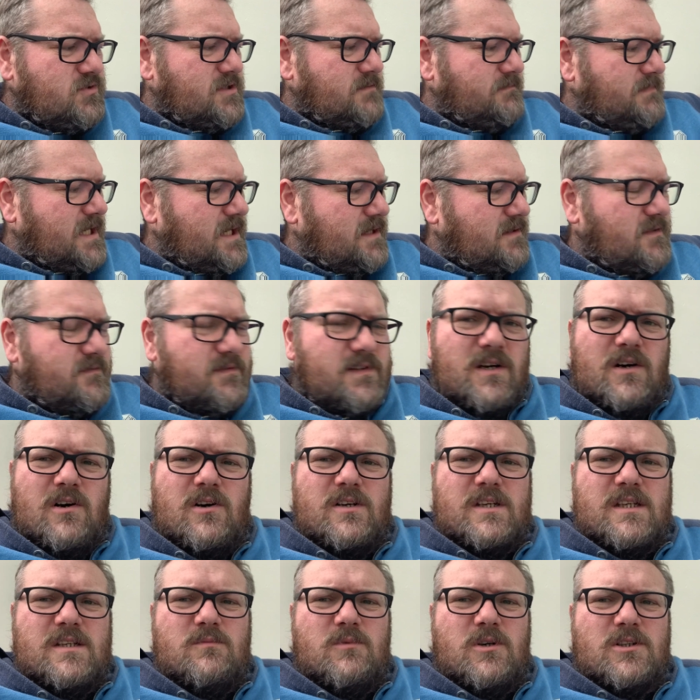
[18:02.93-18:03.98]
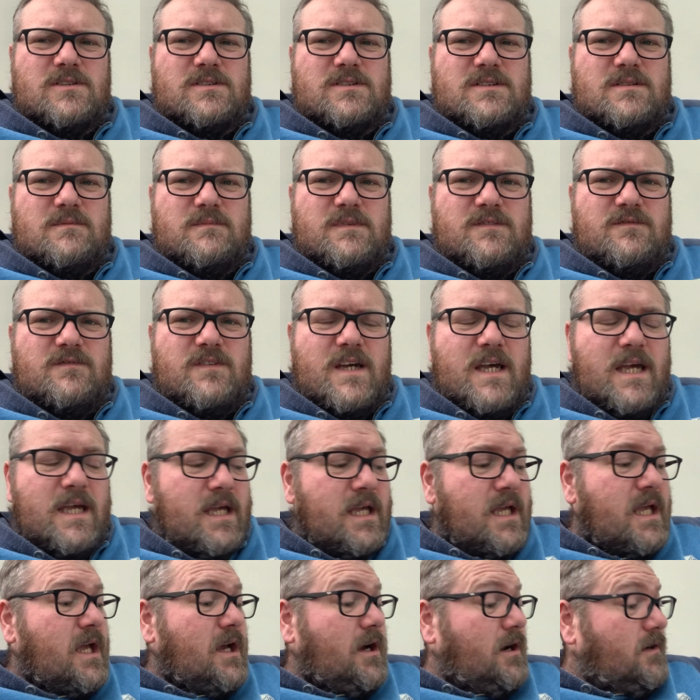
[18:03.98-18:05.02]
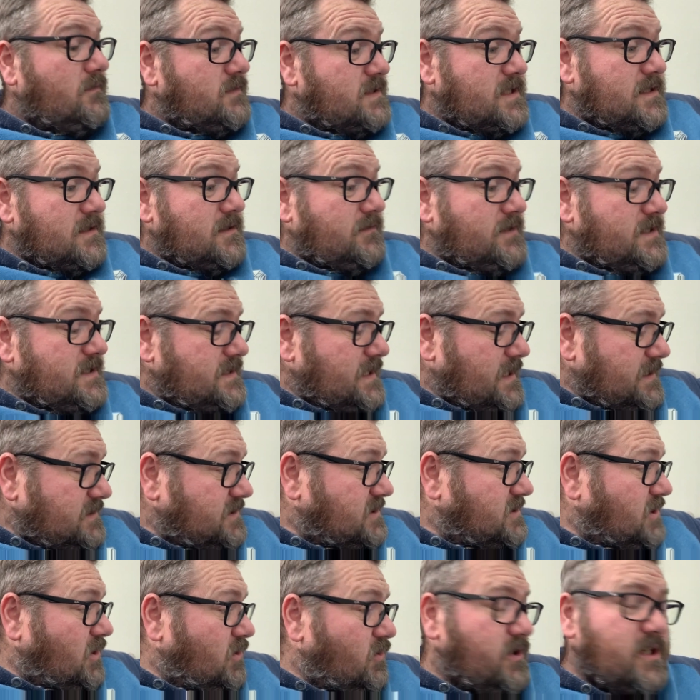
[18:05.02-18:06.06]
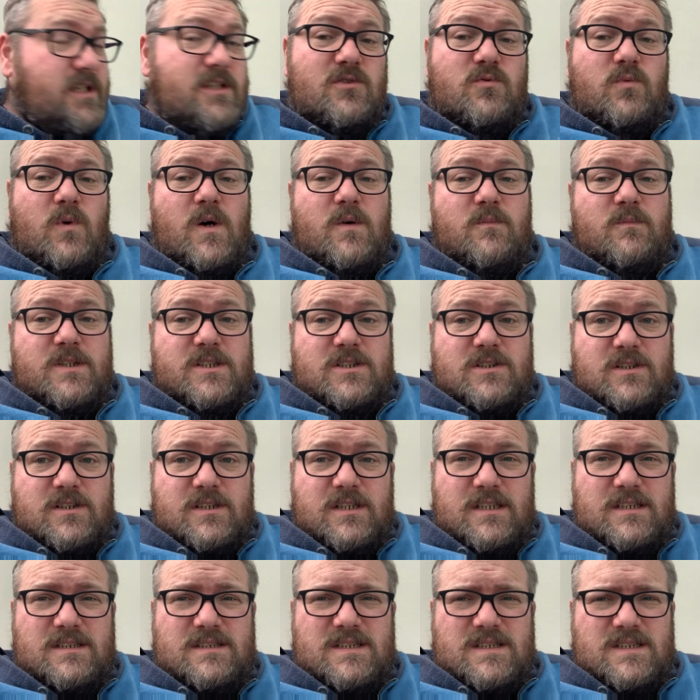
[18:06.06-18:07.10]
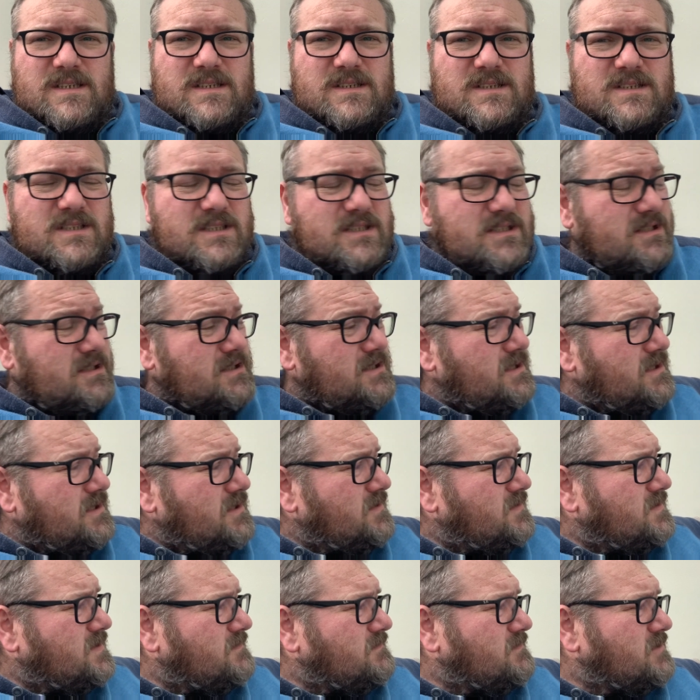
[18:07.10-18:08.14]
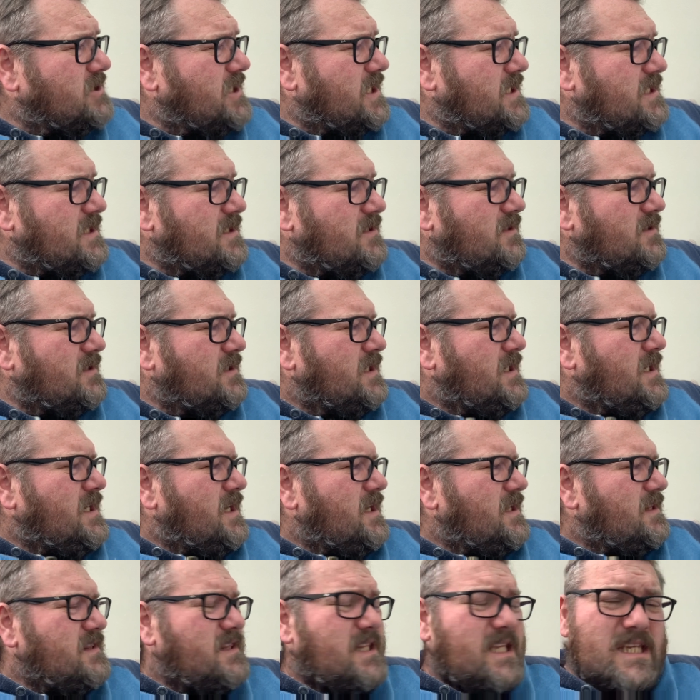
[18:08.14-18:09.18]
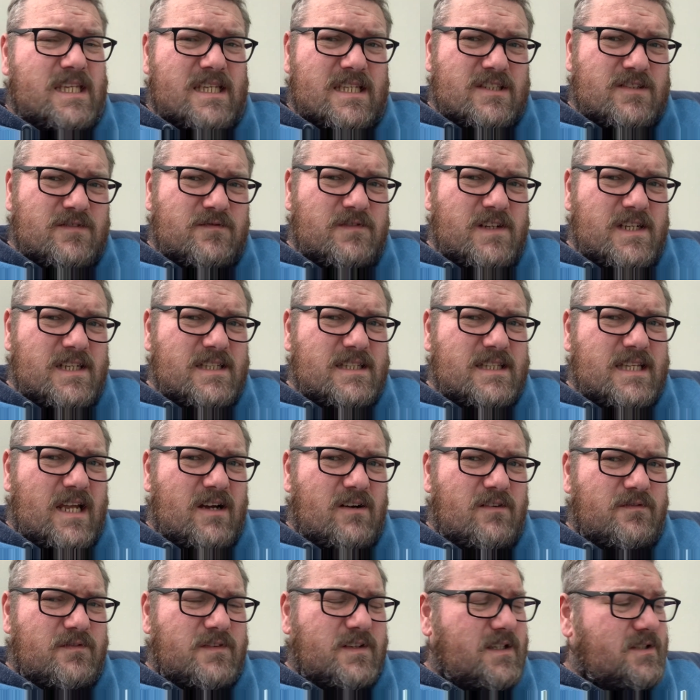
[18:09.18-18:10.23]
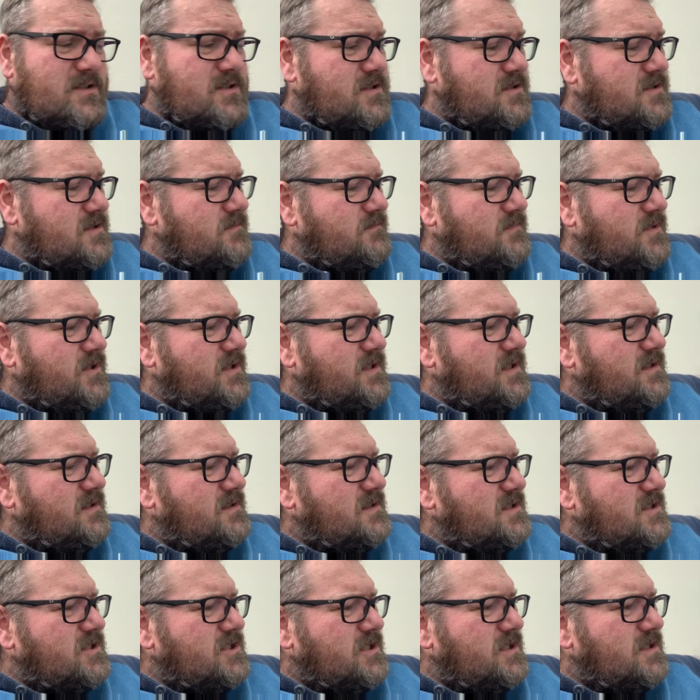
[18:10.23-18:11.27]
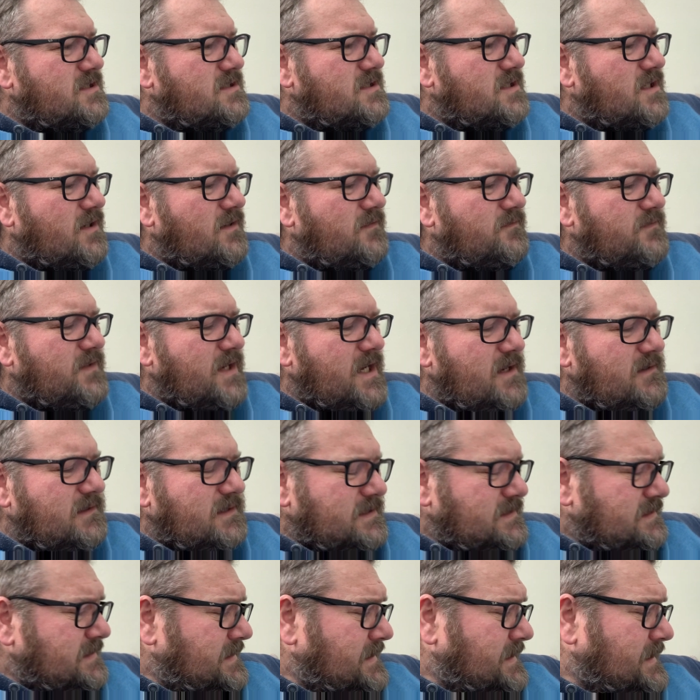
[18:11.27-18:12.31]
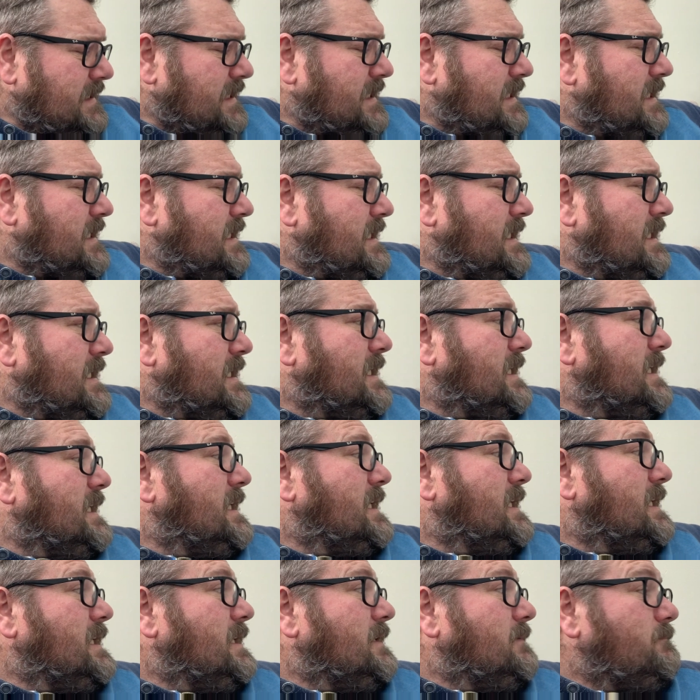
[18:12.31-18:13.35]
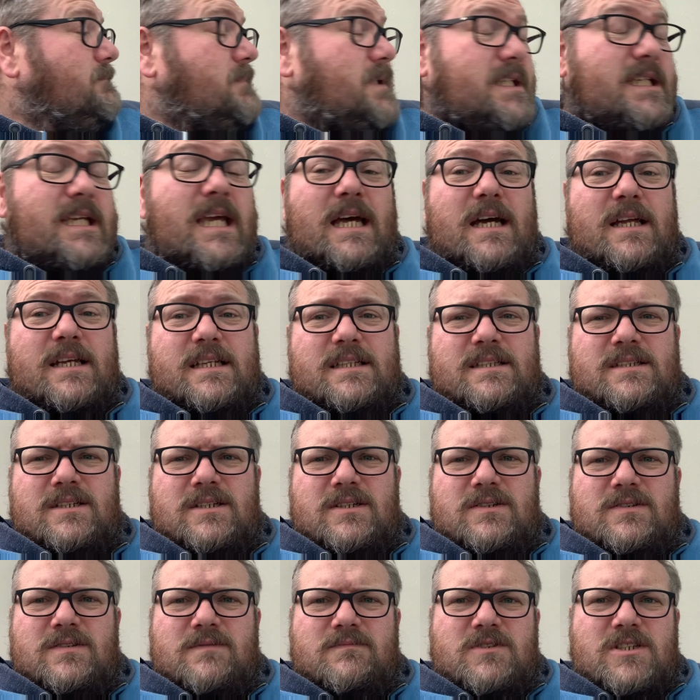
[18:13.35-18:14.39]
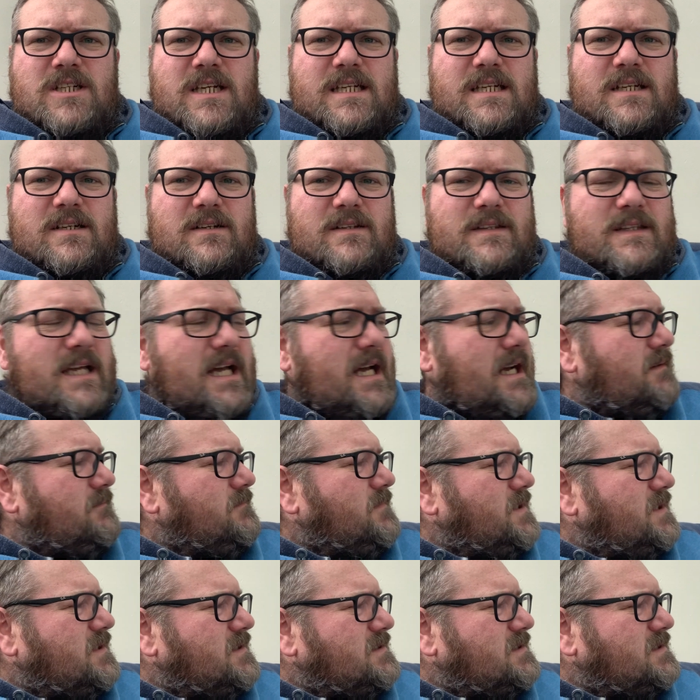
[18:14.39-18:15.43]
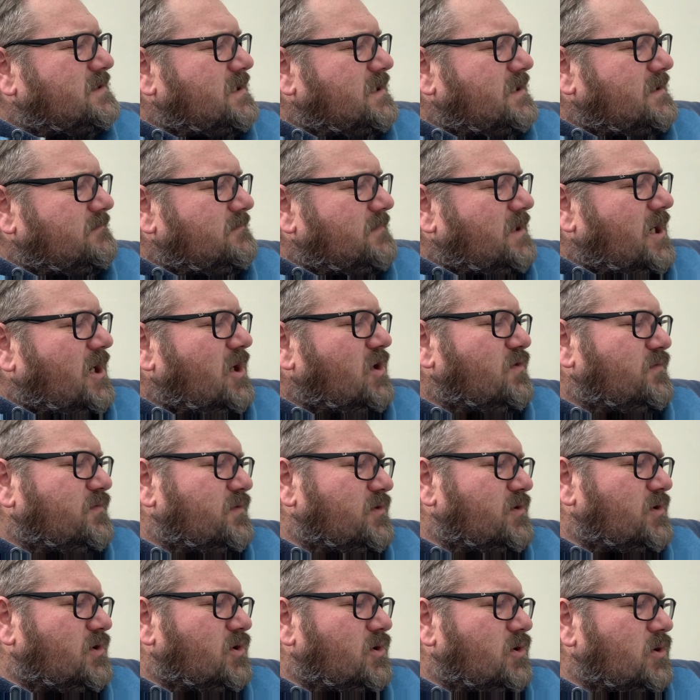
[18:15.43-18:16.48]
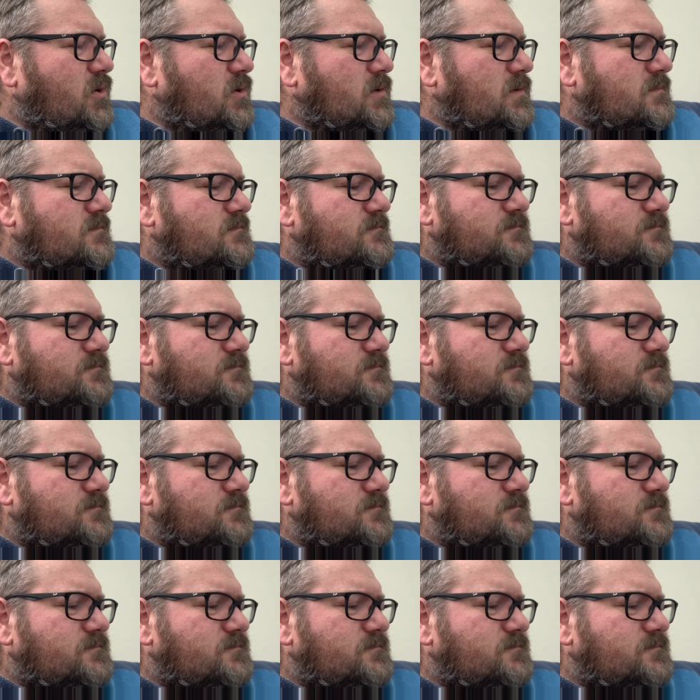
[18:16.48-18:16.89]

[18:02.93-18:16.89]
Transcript: amount of the hockey ones, to be fair. Obviously, there is that signed one, which I need to do some checking on. I think it's Philadelphia, judging by the other shirts that I've found. But yeah, I need to do some checking on that. But overall,